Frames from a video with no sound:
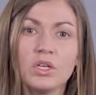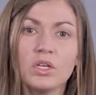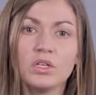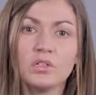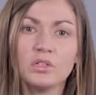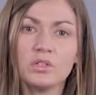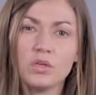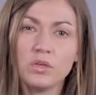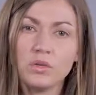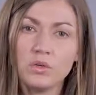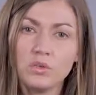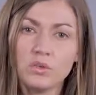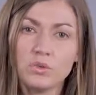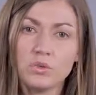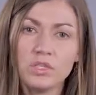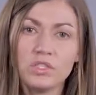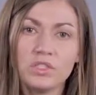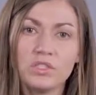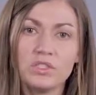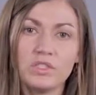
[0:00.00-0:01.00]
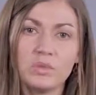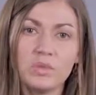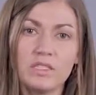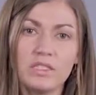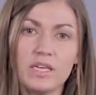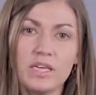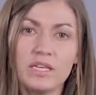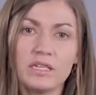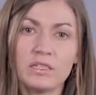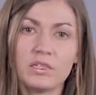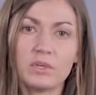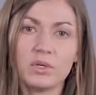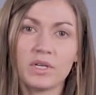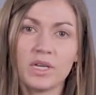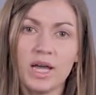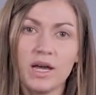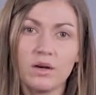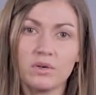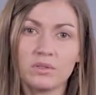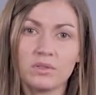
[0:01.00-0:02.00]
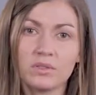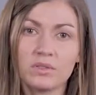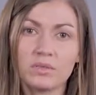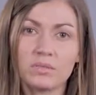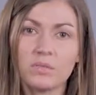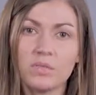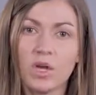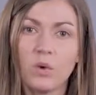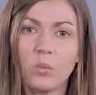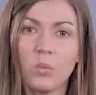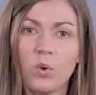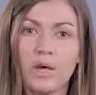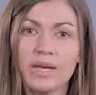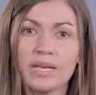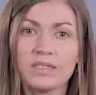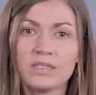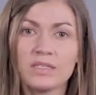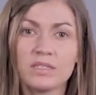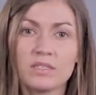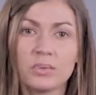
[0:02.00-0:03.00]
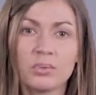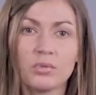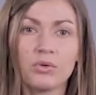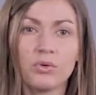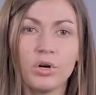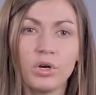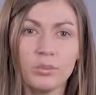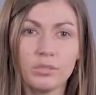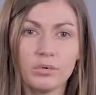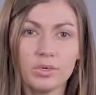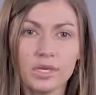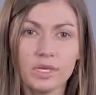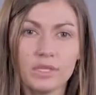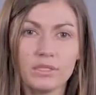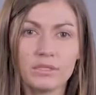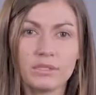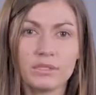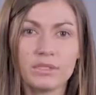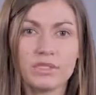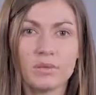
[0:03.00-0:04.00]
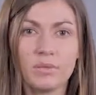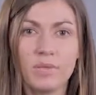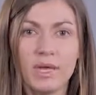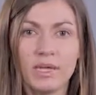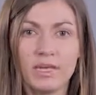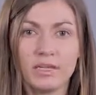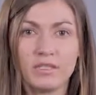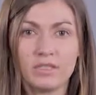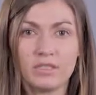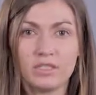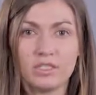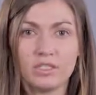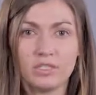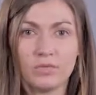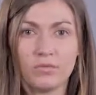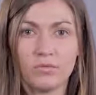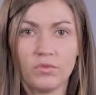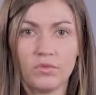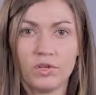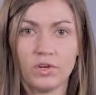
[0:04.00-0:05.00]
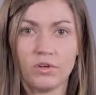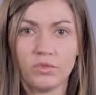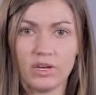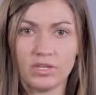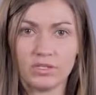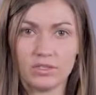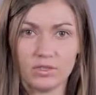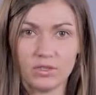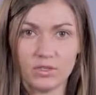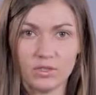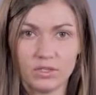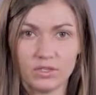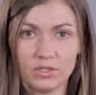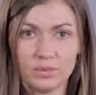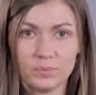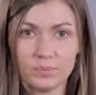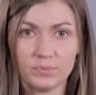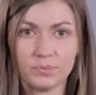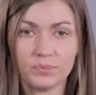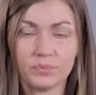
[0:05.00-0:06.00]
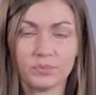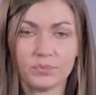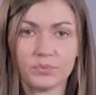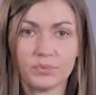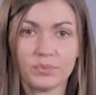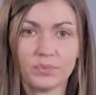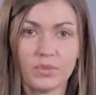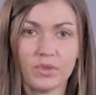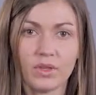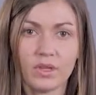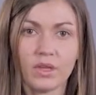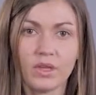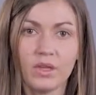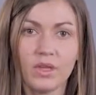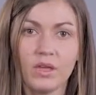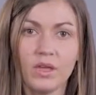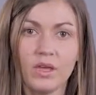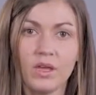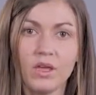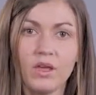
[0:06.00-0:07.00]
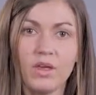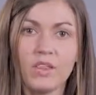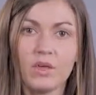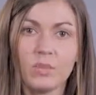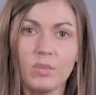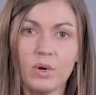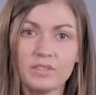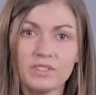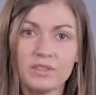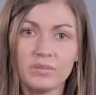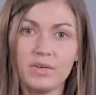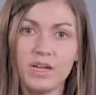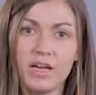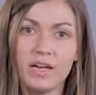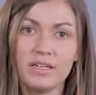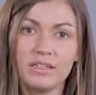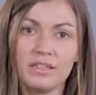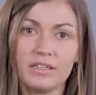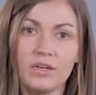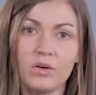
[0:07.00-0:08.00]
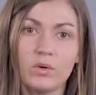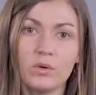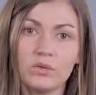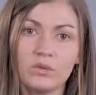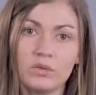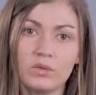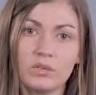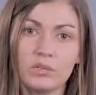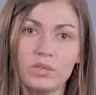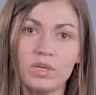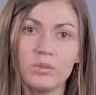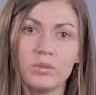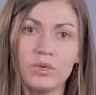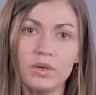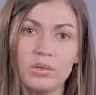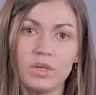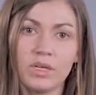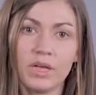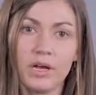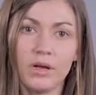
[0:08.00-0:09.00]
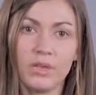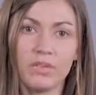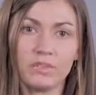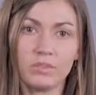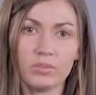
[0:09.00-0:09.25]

So whose wishes do we take into account, and when is it appropriate to make a decision for the greater good? The bottom line is that autonomy in public health is